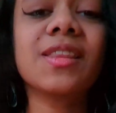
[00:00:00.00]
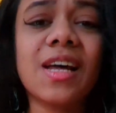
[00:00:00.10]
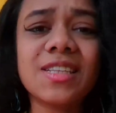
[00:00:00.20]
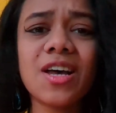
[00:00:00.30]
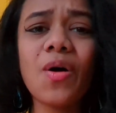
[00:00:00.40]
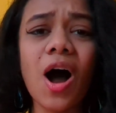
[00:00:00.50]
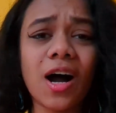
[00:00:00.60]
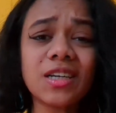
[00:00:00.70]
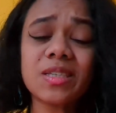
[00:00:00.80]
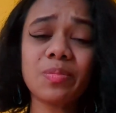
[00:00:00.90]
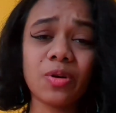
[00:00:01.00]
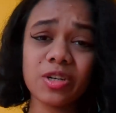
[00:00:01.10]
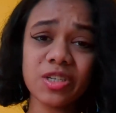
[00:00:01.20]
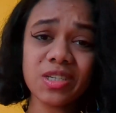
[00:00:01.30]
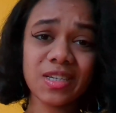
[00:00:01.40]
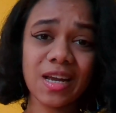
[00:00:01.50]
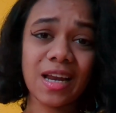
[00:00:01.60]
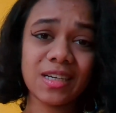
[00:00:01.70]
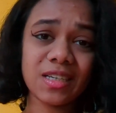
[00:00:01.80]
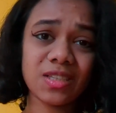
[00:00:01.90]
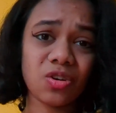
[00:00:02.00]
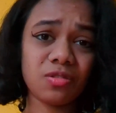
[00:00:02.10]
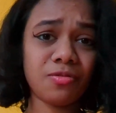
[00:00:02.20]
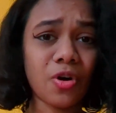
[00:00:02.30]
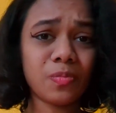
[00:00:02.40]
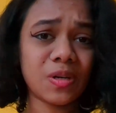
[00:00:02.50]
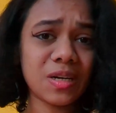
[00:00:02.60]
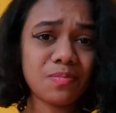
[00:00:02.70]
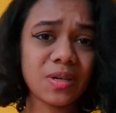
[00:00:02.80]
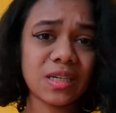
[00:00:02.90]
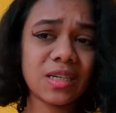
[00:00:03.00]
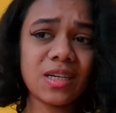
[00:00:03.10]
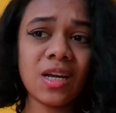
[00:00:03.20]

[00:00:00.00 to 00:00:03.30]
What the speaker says: That's how our subconscious realities got formed and imprinted.